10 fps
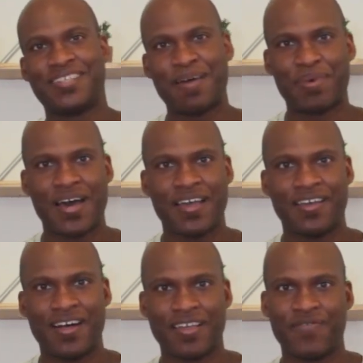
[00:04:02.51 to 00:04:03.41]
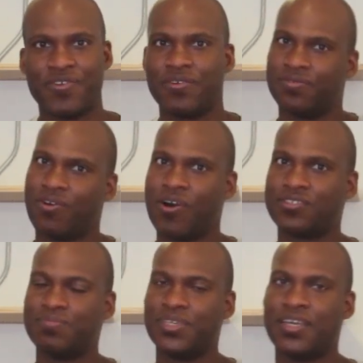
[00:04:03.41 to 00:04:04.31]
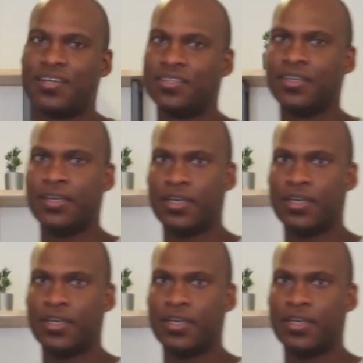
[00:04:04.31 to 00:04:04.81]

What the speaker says: stop by. I'll give you an awesome deal.